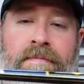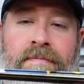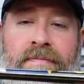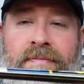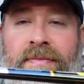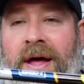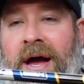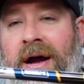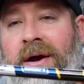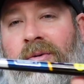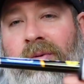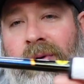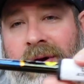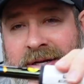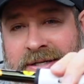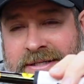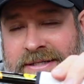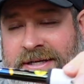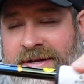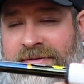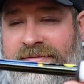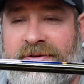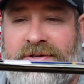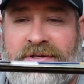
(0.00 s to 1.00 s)
Not quite as
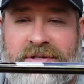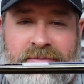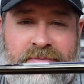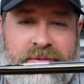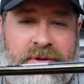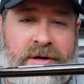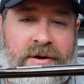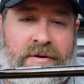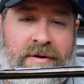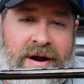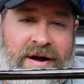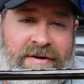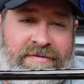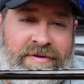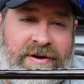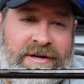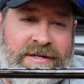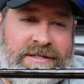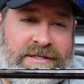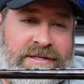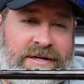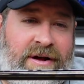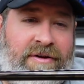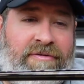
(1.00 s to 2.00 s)
stiff as some of the
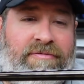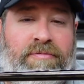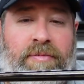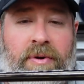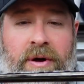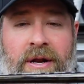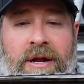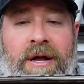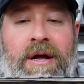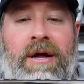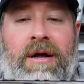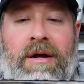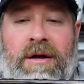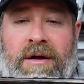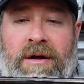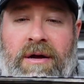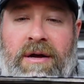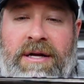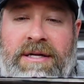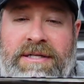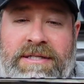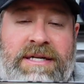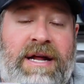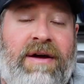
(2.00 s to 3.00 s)
graphite stuff, but
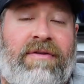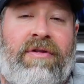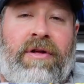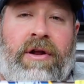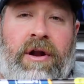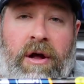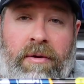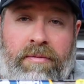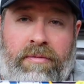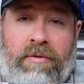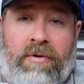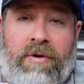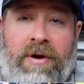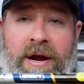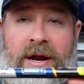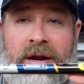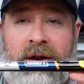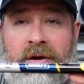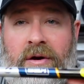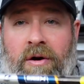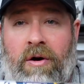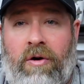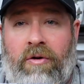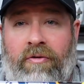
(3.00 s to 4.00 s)
it's definitely an
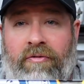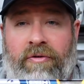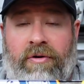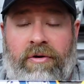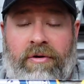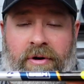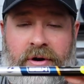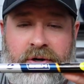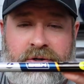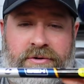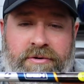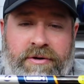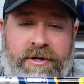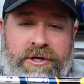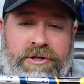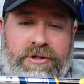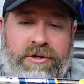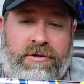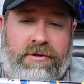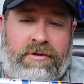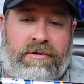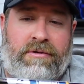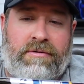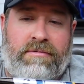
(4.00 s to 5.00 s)
upgrade over a
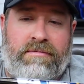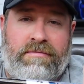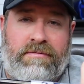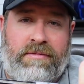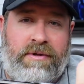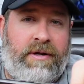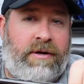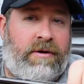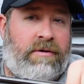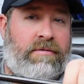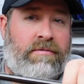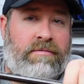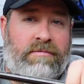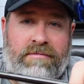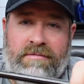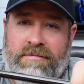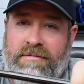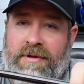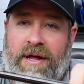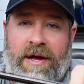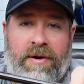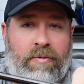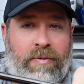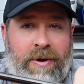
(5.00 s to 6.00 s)
traditional,
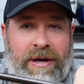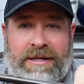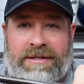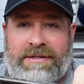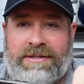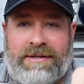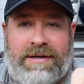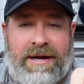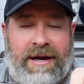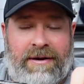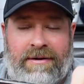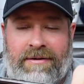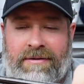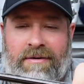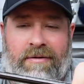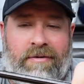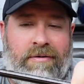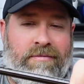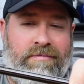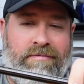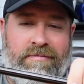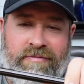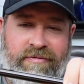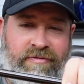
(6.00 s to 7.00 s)
lightweights kind of
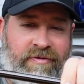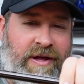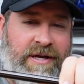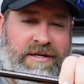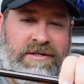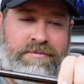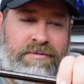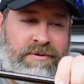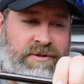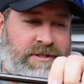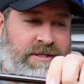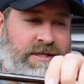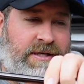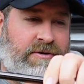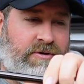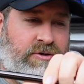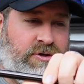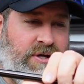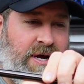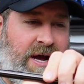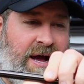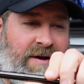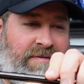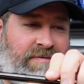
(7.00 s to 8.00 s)
or flexible steel
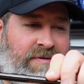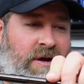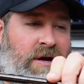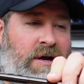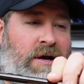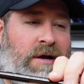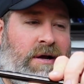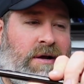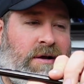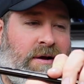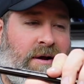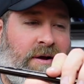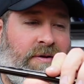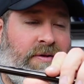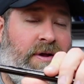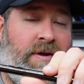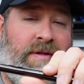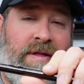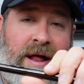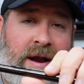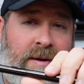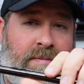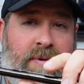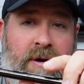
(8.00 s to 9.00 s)
shaft that a
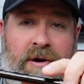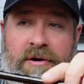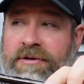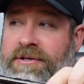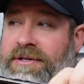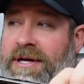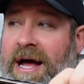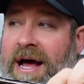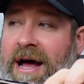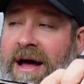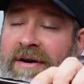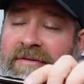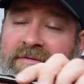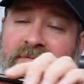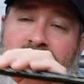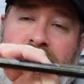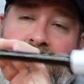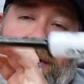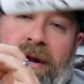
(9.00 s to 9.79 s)
lot of putters have.